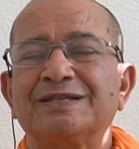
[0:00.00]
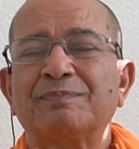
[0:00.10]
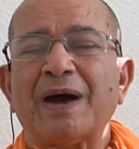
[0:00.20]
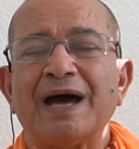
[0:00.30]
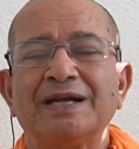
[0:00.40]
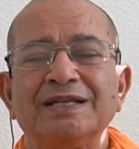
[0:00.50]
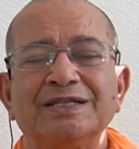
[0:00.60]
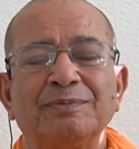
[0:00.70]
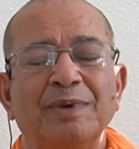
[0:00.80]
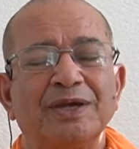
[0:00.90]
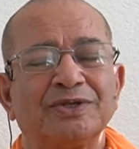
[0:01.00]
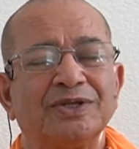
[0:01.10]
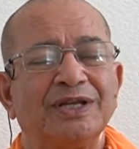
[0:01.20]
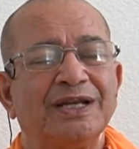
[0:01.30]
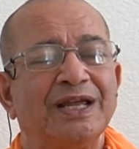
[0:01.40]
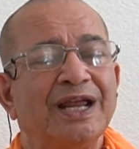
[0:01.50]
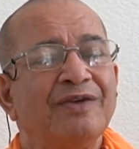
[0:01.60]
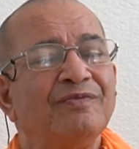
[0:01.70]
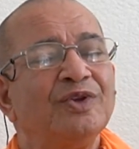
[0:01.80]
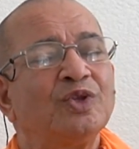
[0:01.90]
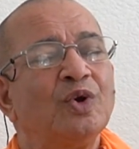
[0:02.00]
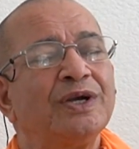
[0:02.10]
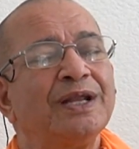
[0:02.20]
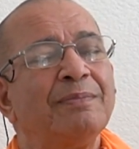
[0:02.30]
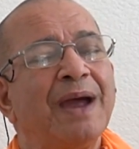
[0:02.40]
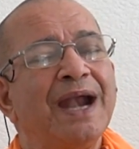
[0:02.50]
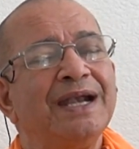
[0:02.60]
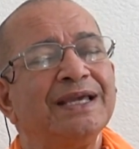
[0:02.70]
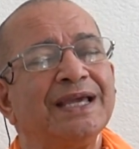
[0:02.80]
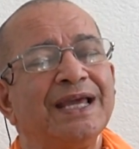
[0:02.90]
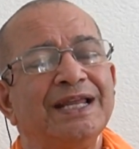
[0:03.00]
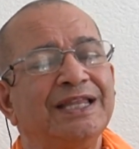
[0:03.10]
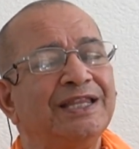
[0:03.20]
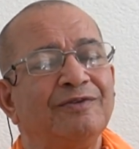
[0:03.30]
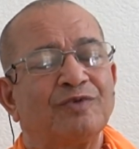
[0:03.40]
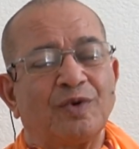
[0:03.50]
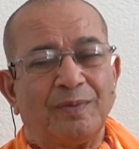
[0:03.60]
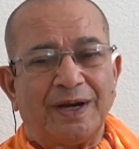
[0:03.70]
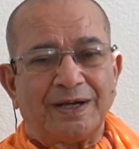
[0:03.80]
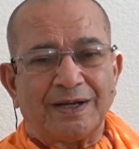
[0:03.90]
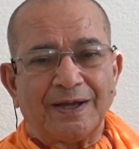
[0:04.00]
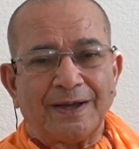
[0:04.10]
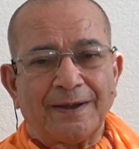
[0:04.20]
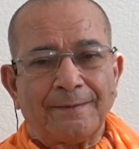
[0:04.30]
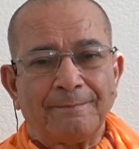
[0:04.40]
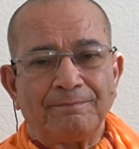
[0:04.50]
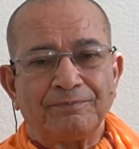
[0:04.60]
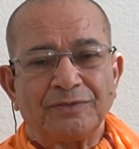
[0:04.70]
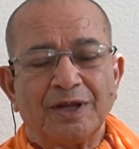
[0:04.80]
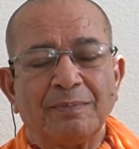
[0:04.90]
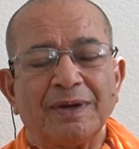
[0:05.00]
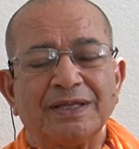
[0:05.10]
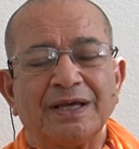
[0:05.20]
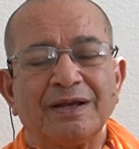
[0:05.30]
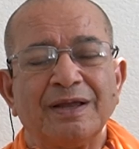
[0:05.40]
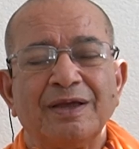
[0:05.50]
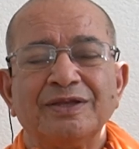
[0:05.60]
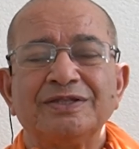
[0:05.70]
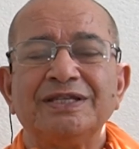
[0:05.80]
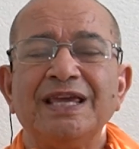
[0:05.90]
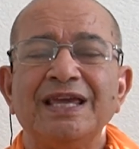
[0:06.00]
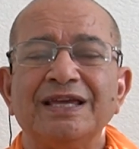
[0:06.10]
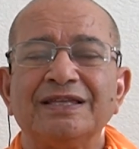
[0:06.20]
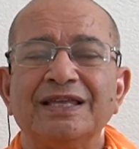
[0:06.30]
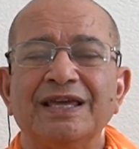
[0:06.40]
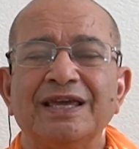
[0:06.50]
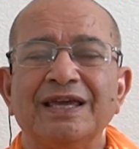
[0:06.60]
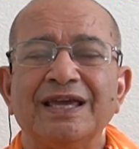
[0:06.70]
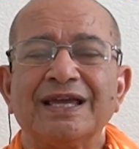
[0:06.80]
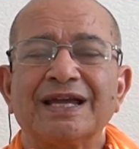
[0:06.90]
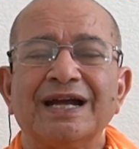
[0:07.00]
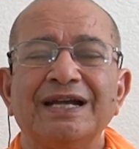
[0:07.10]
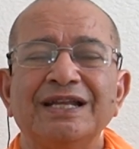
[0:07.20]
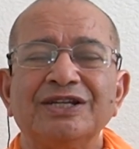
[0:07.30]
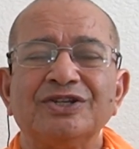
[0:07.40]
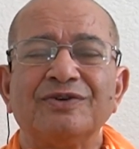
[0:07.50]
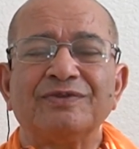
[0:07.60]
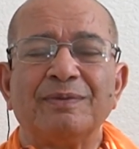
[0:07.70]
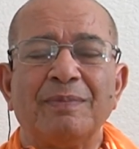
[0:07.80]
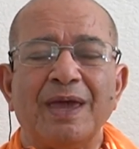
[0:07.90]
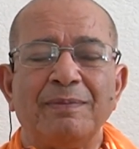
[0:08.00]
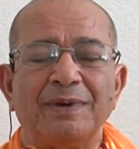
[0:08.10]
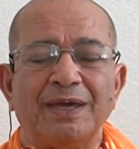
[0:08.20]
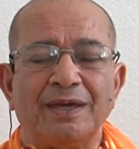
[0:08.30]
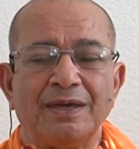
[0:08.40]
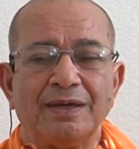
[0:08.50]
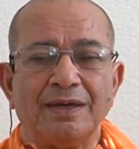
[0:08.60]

participation, without demanding anything from it. The mother, seeing the condition of the baby,